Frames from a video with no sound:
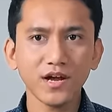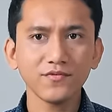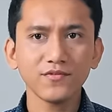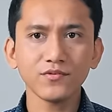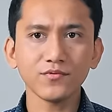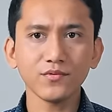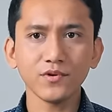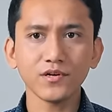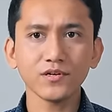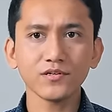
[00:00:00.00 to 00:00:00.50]

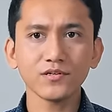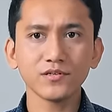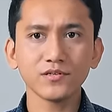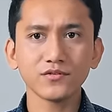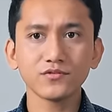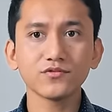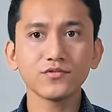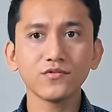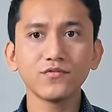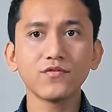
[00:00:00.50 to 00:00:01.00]
everyone
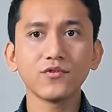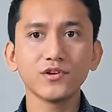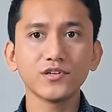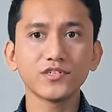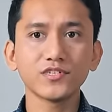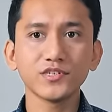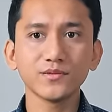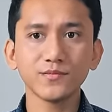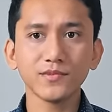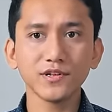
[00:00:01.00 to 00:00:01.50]
to
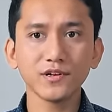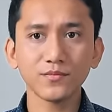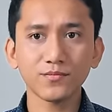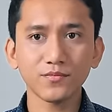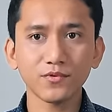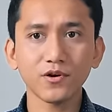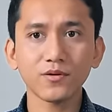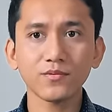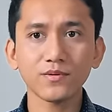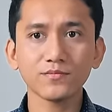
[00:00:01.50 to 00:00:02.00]
avoid similar
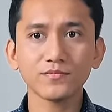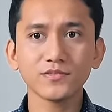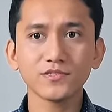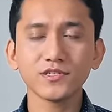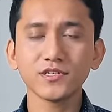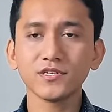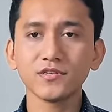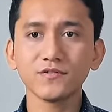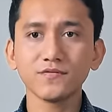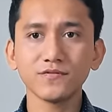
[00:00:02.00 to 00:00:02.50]

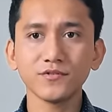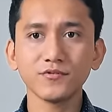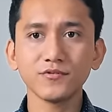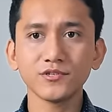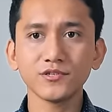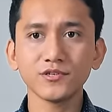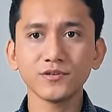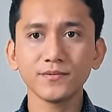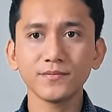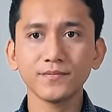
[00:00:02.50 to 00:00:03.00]
problems in the
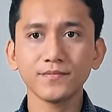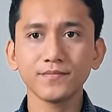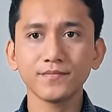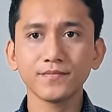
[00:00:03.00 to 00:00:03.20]
future.